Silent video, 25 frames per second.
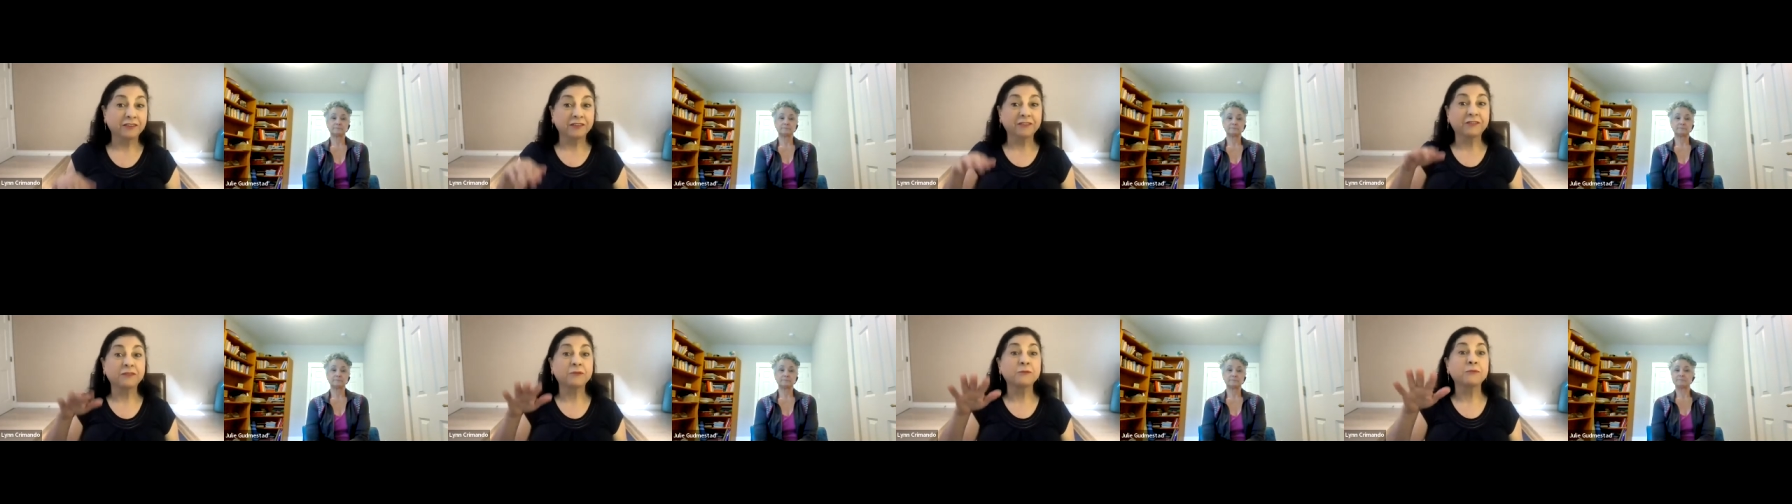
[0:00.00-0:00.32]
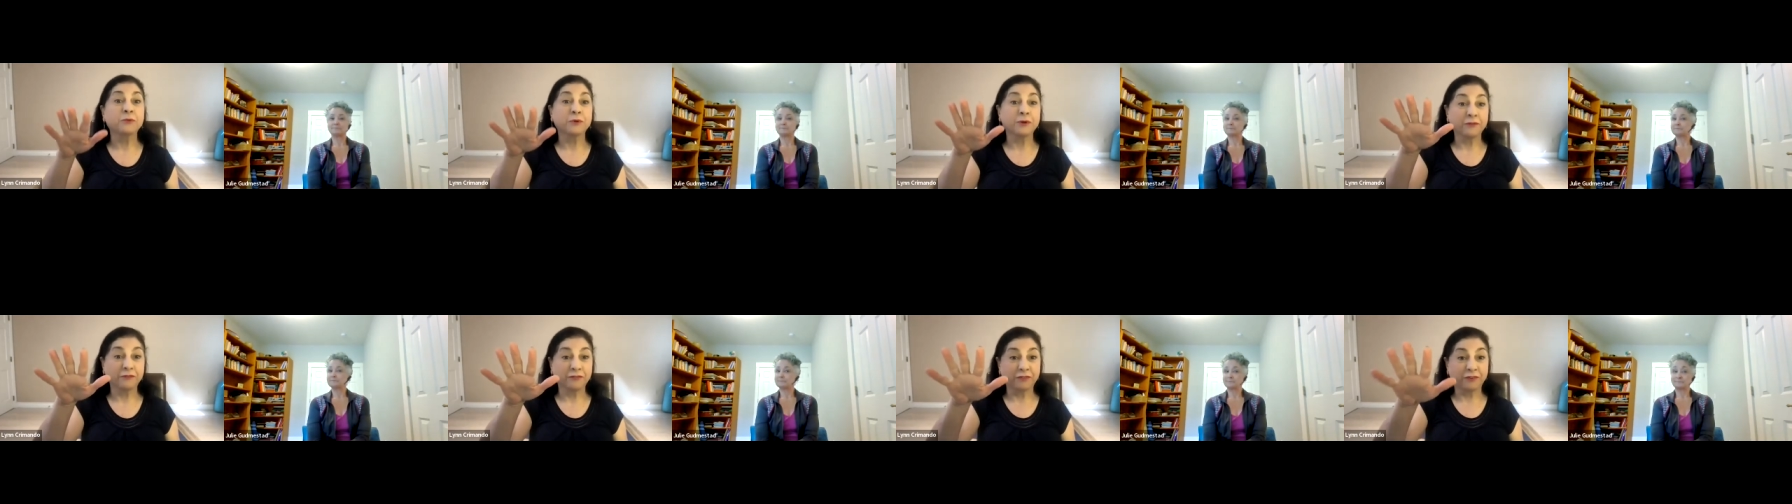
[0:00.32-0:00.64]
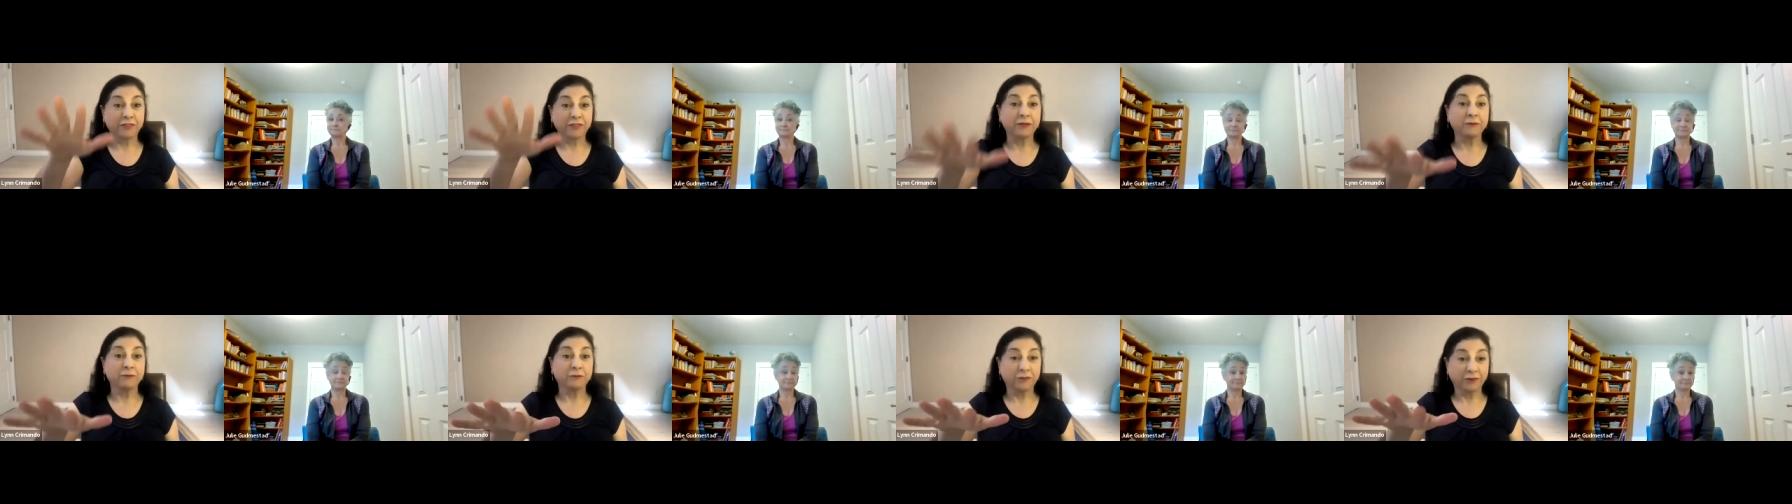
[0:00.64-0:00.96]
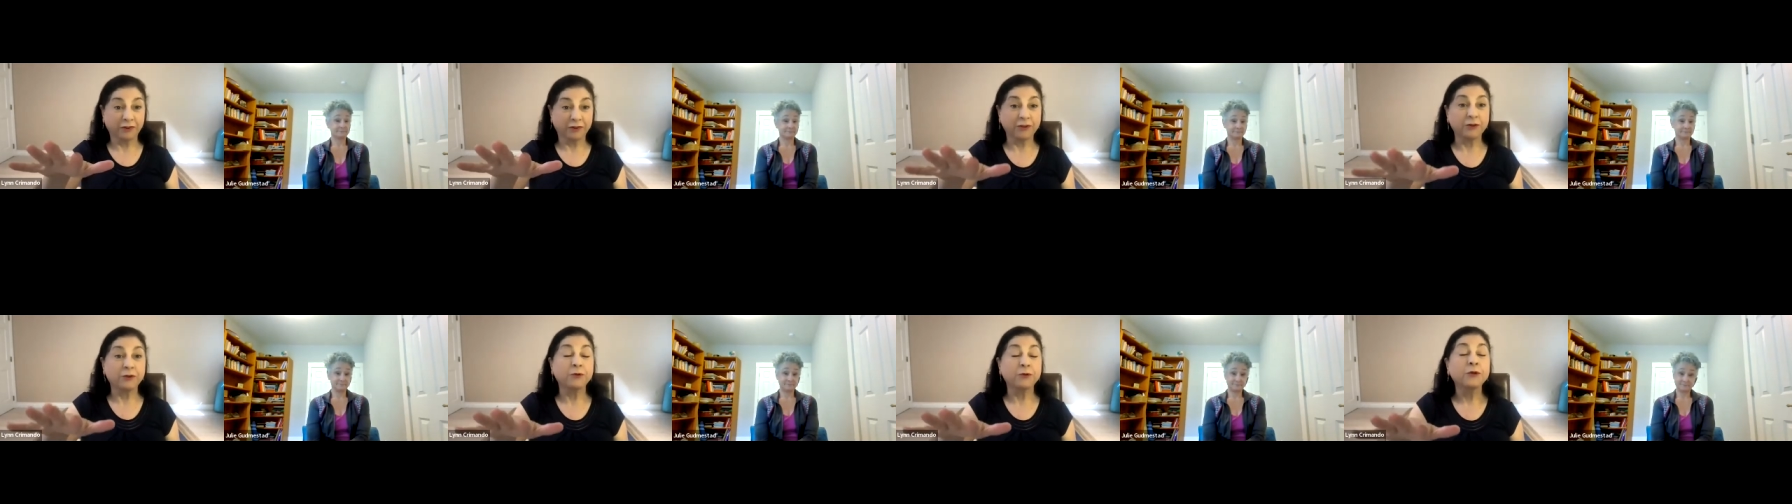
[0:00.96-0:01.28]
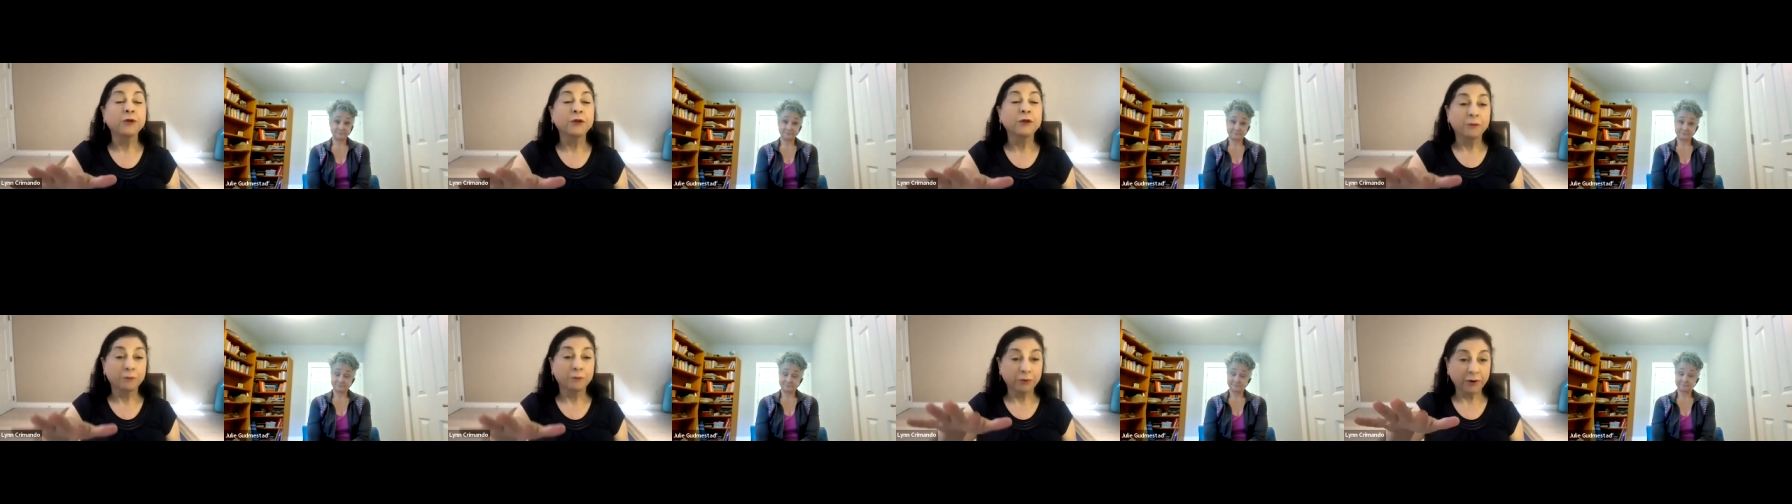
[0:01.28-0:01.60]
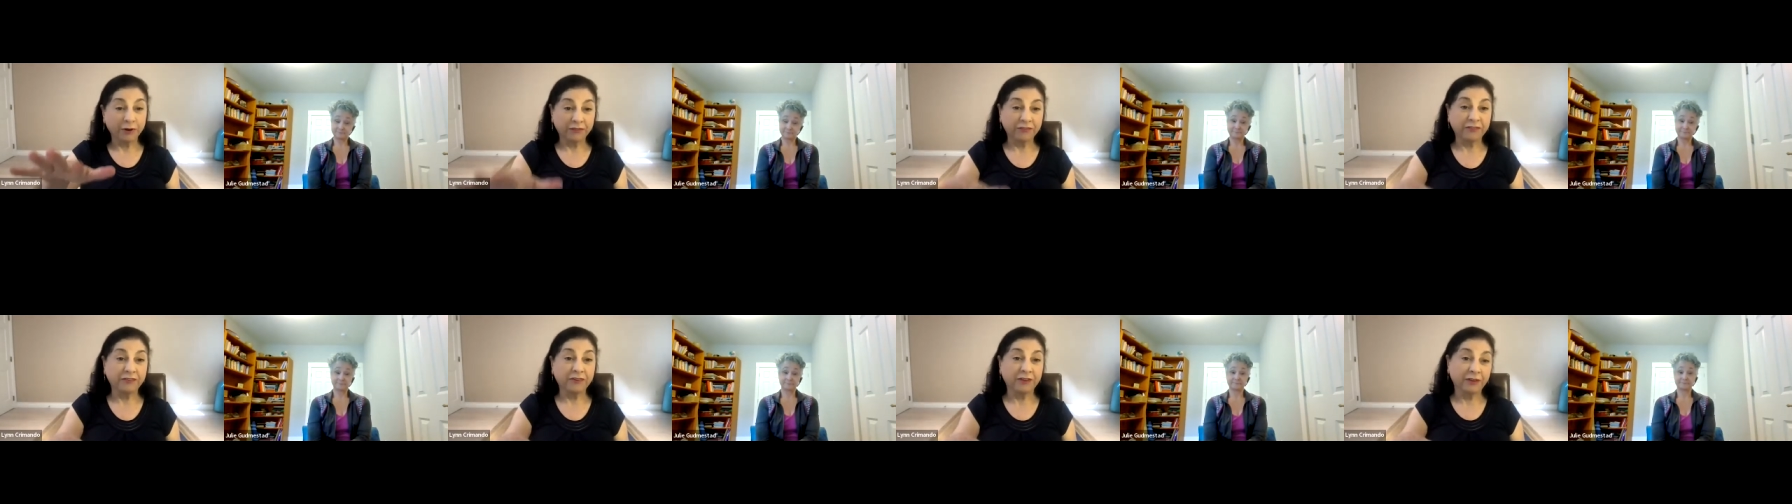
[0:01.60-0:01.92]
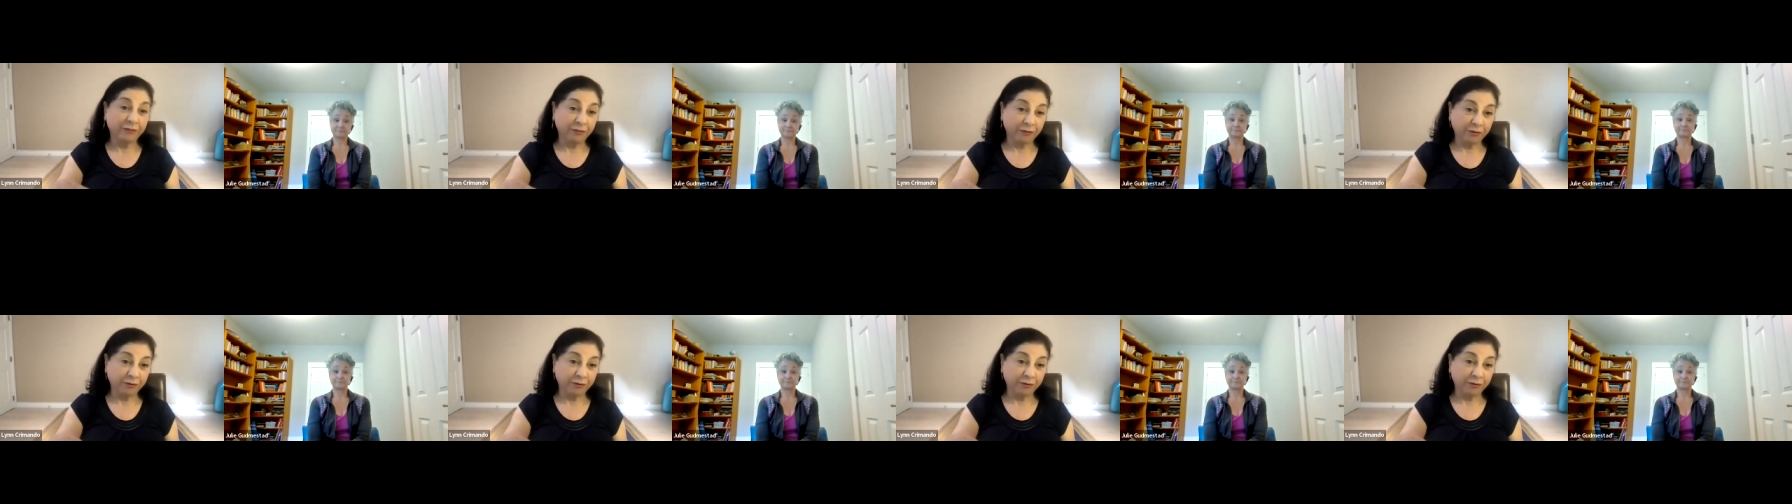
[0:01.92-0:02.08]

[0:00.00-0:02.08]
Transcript: It's important for them to know press down